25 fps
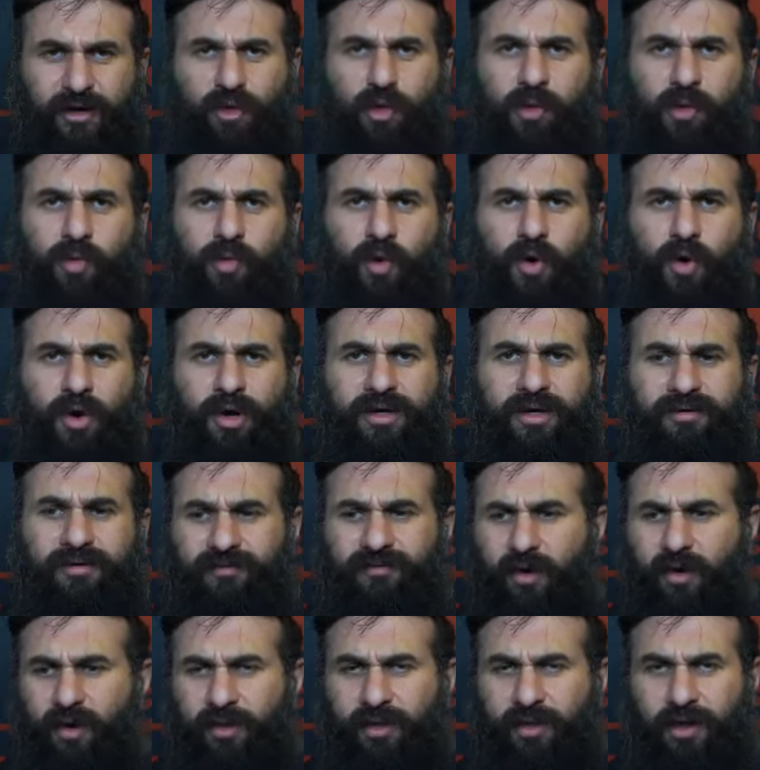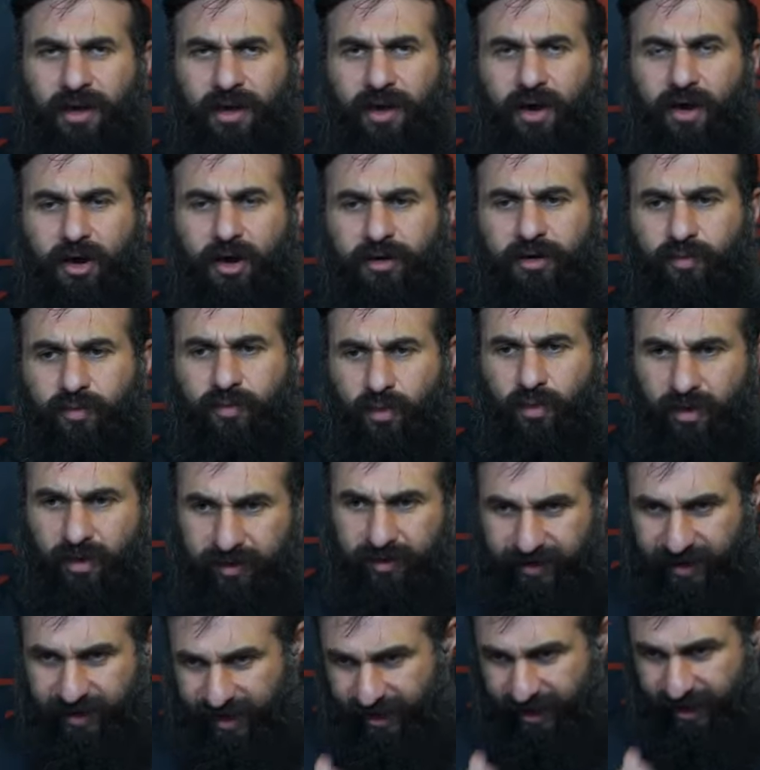reward of all the hard work
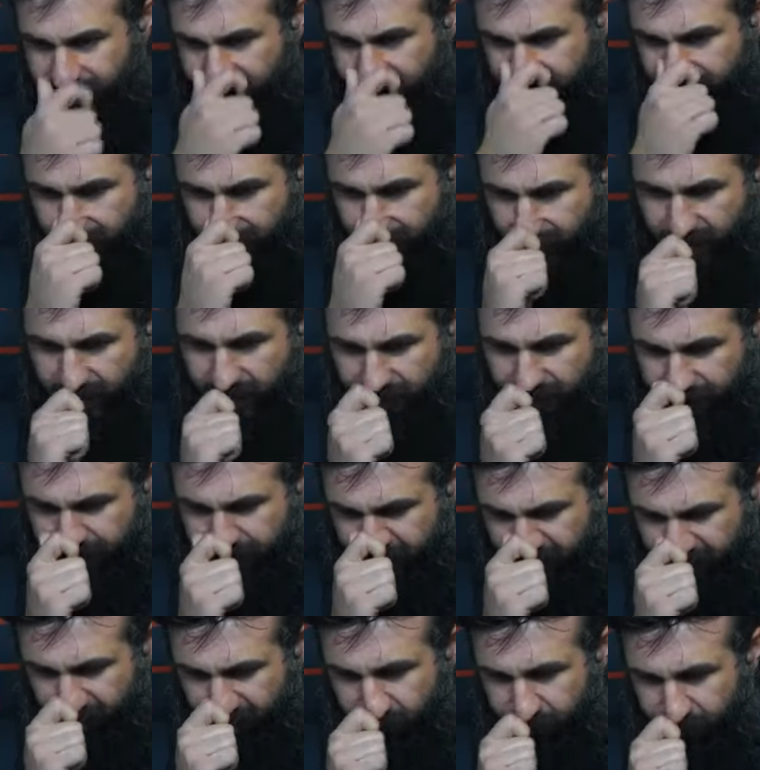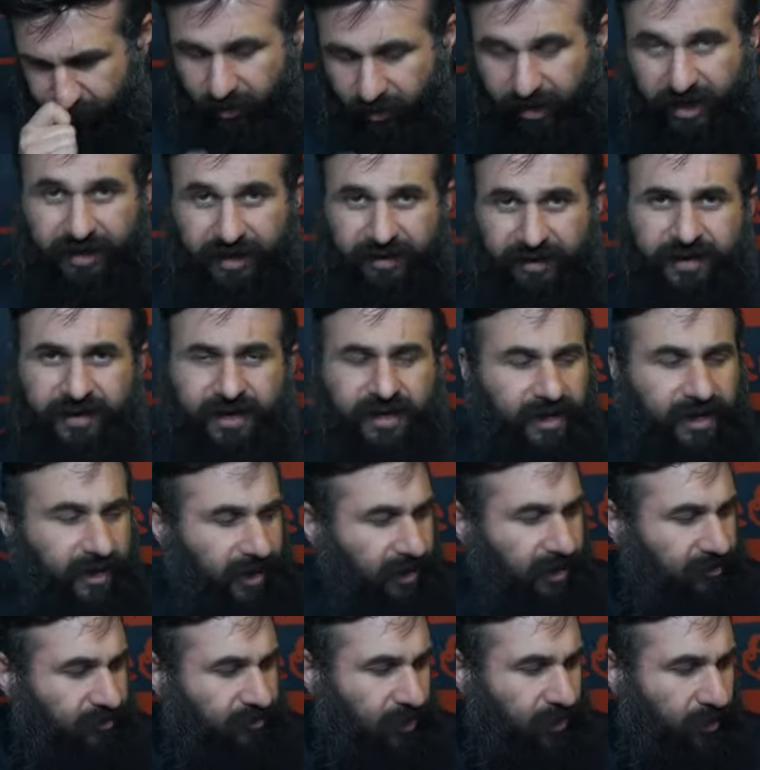that, uh, that you put in.
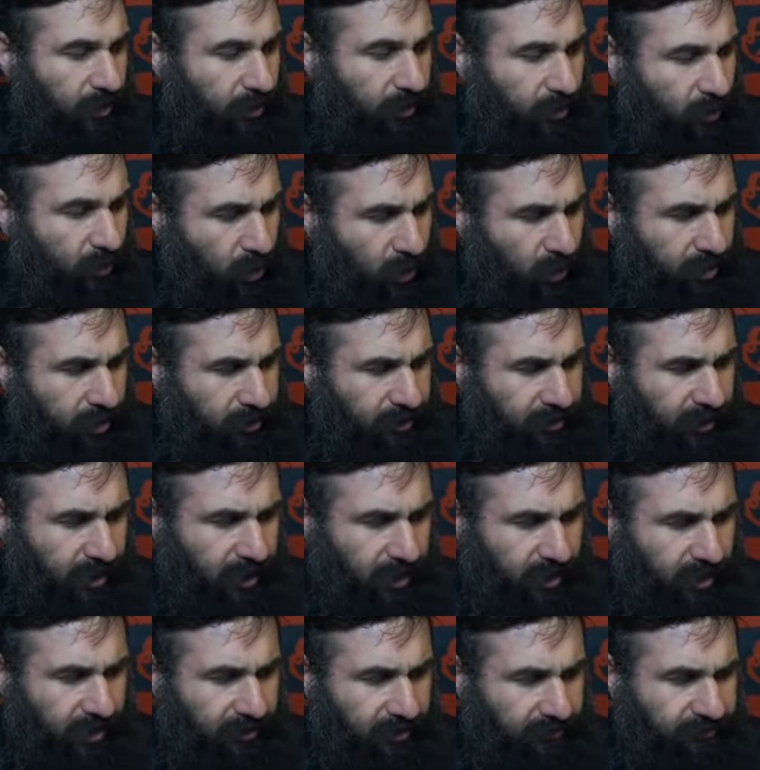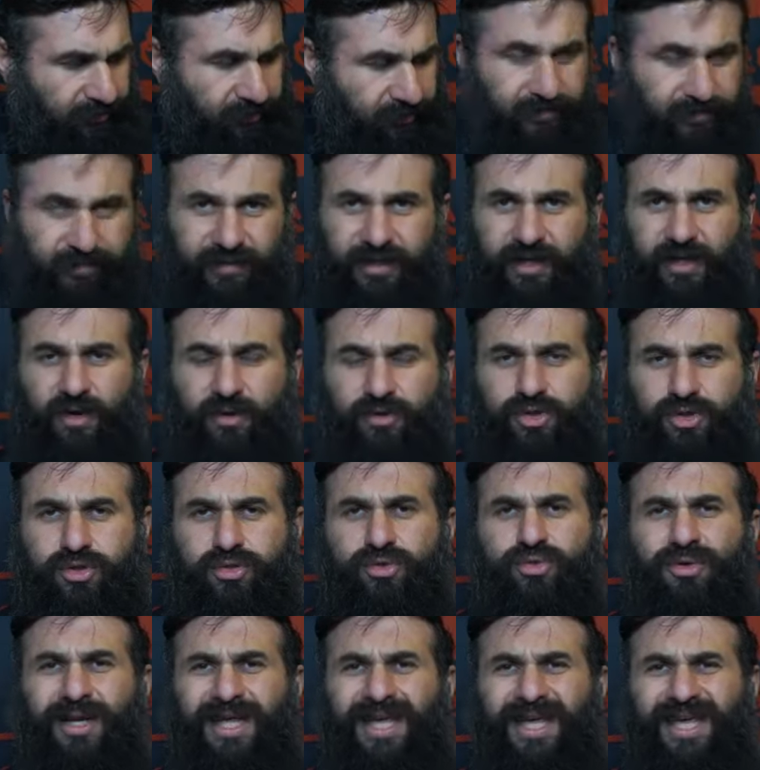It's the reward of, you know,
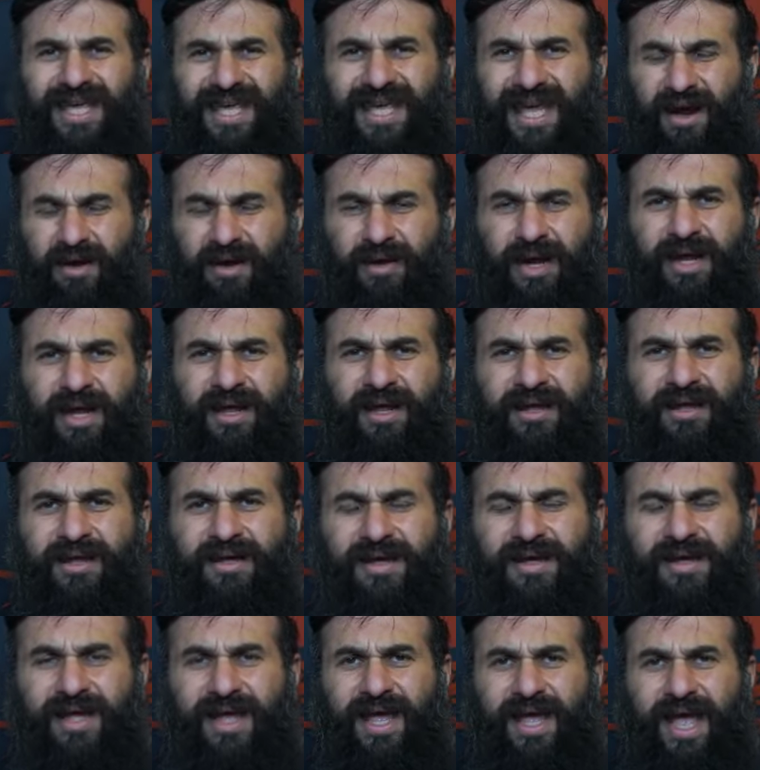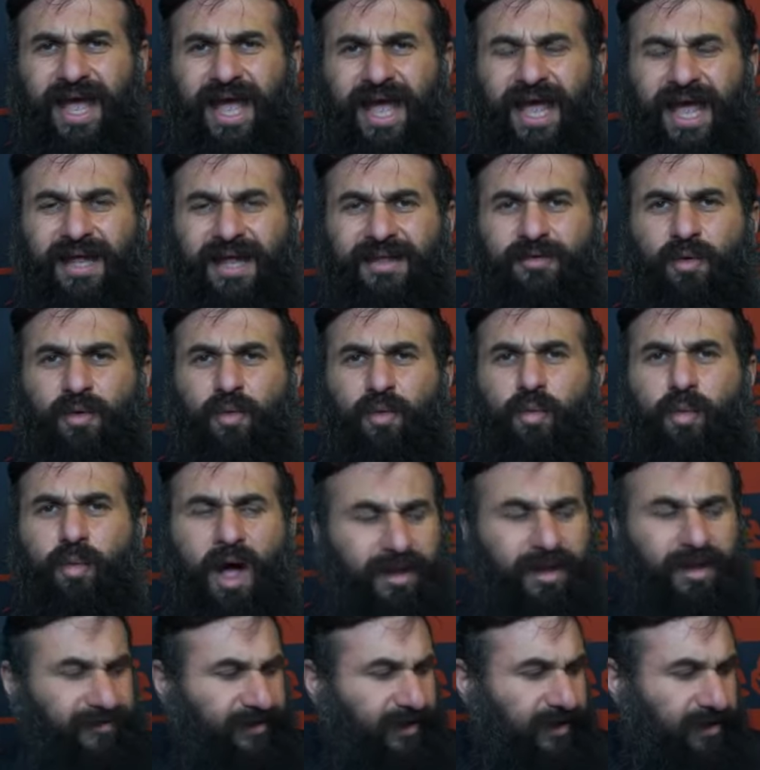truly caring and
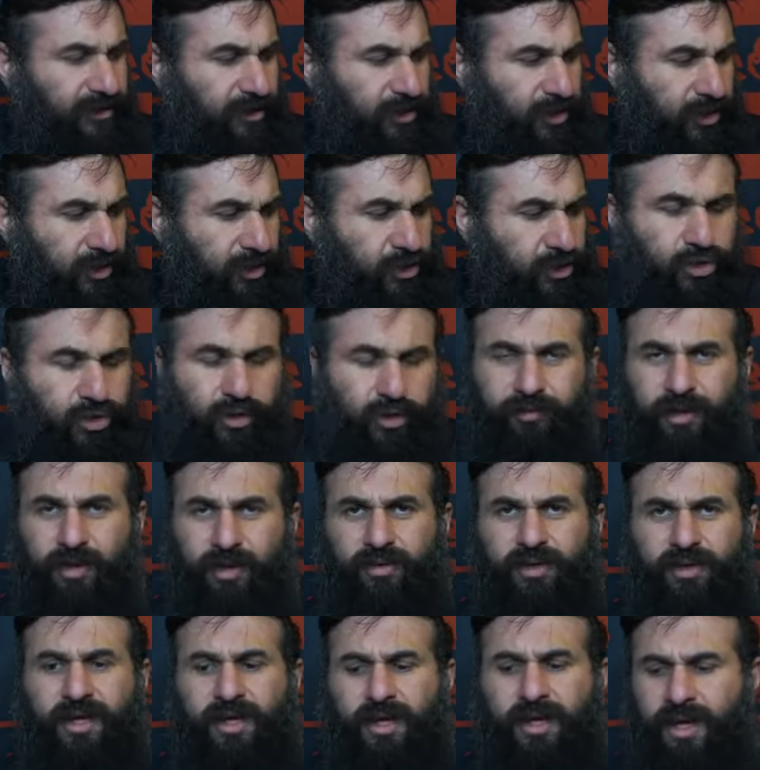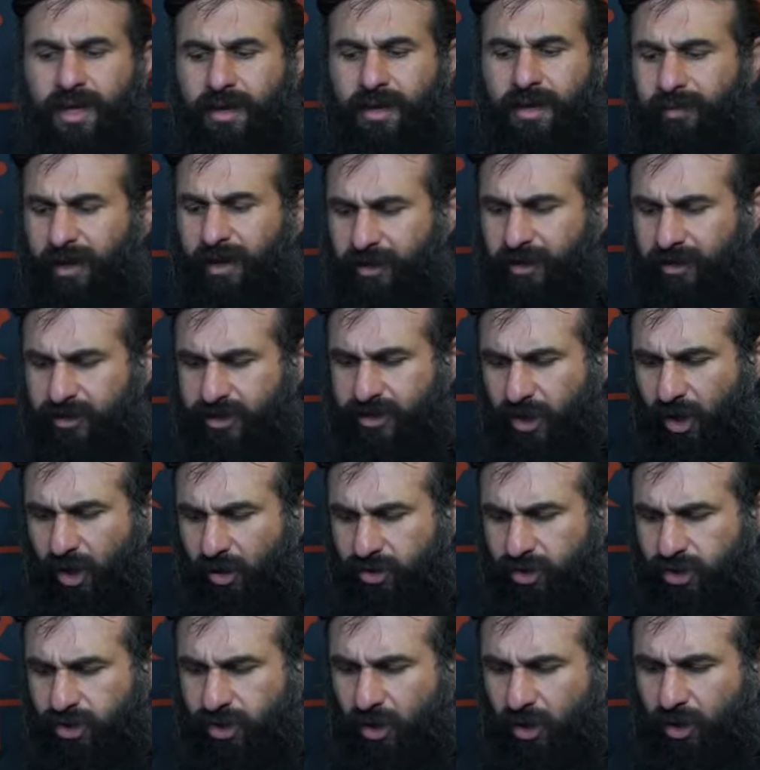wanting to contribute. But it's
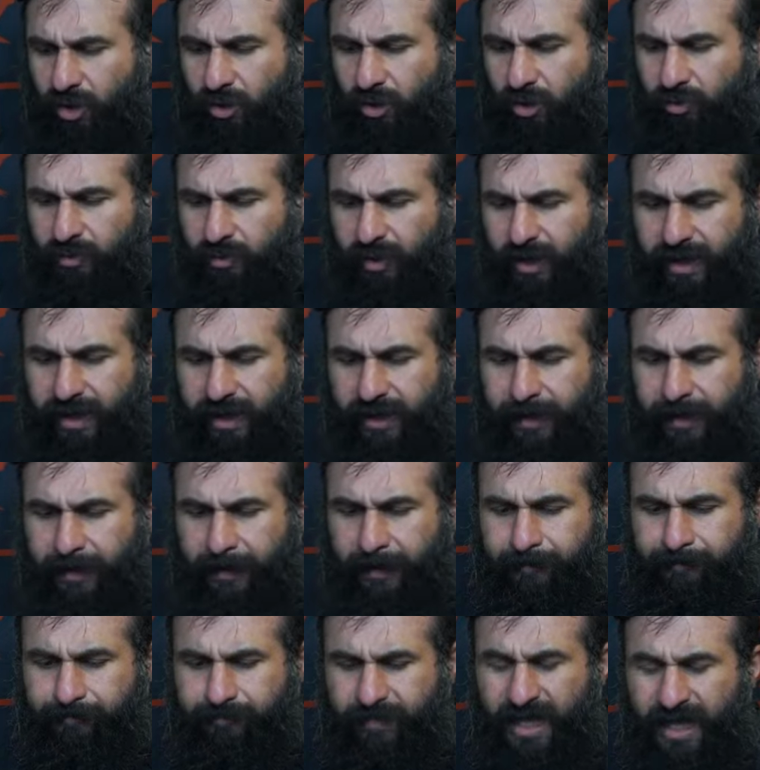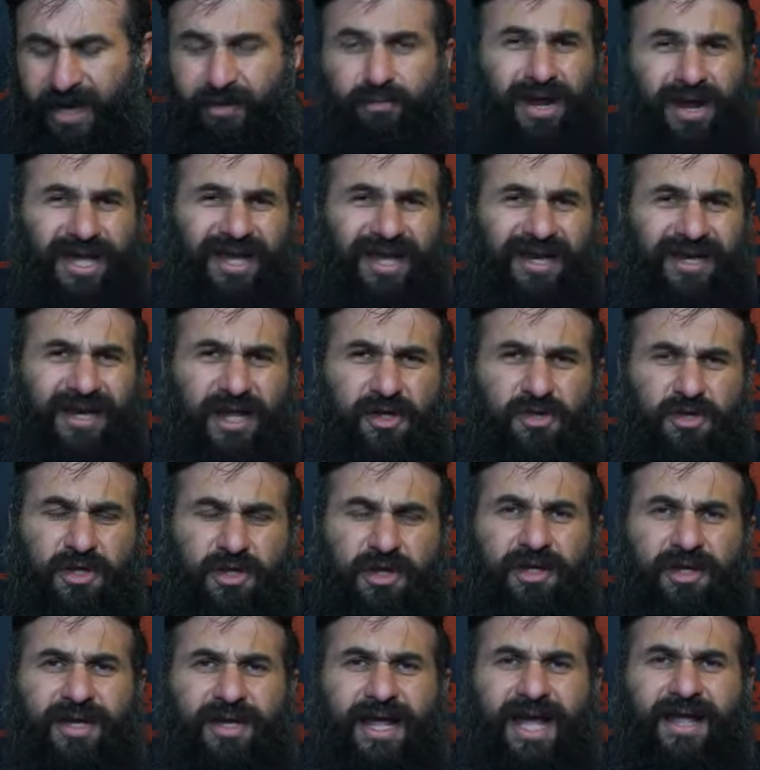also um, a
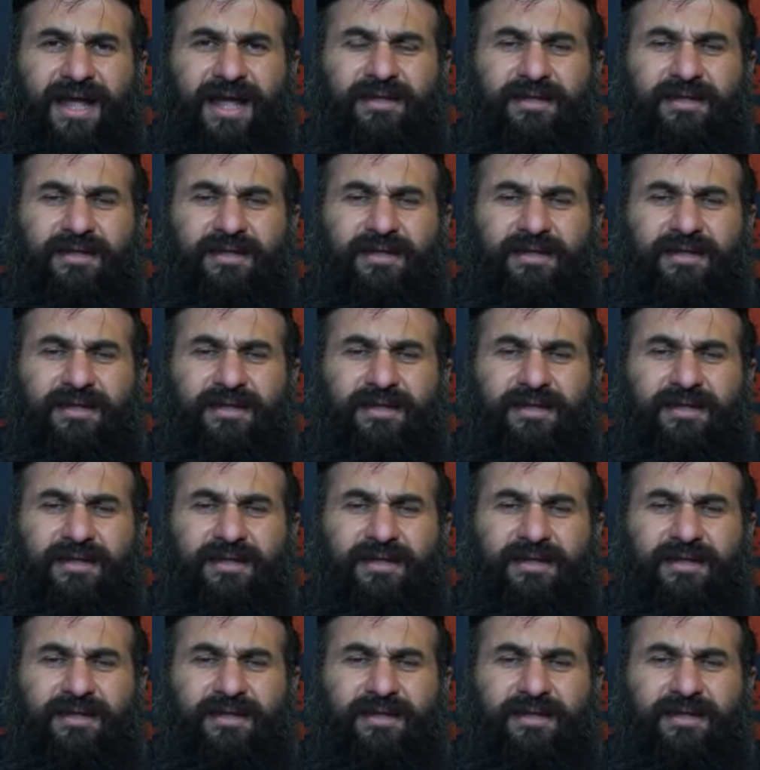recognition that